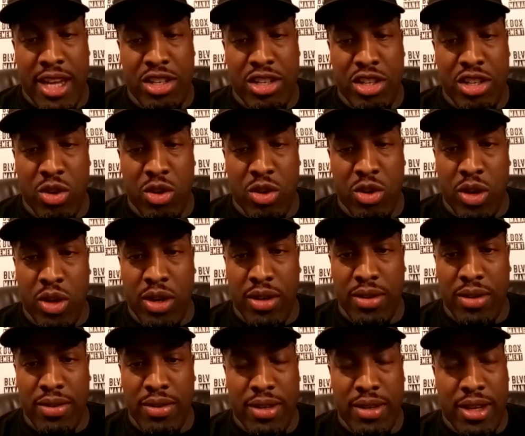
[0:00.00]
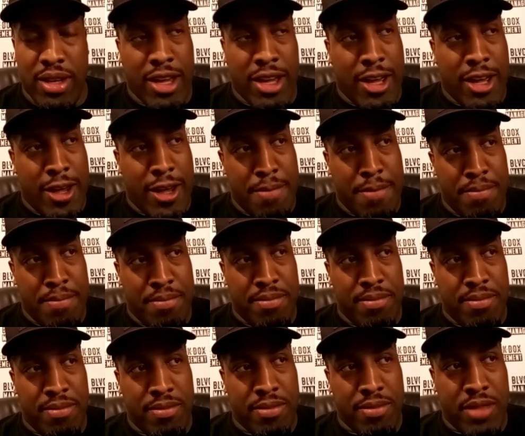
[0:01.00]
do you know what?
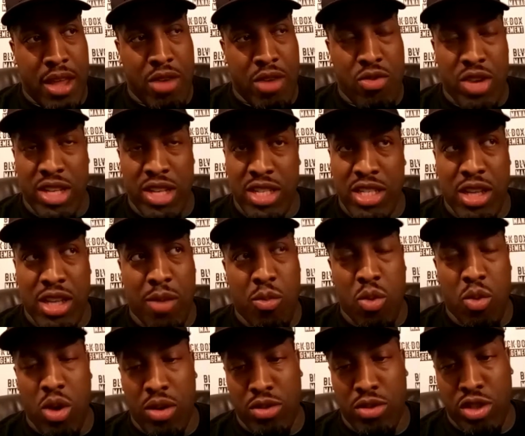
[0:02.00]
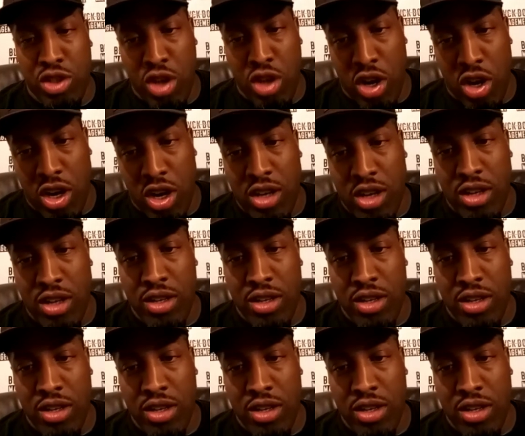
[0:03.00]
There is somewhat shock,